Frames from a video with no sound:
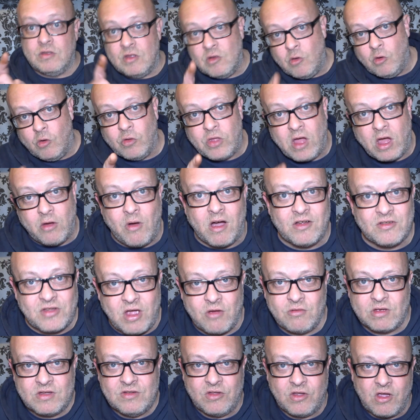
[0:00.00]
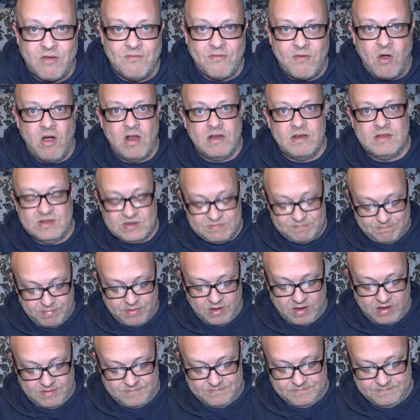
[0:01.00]
Although I don't condone violence,
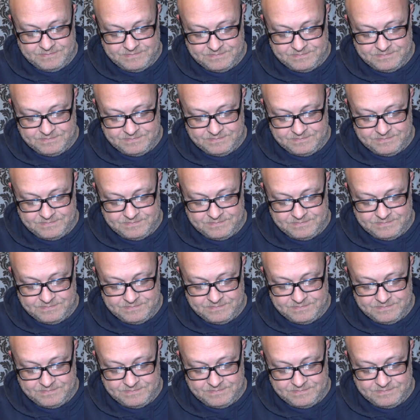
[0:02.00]
but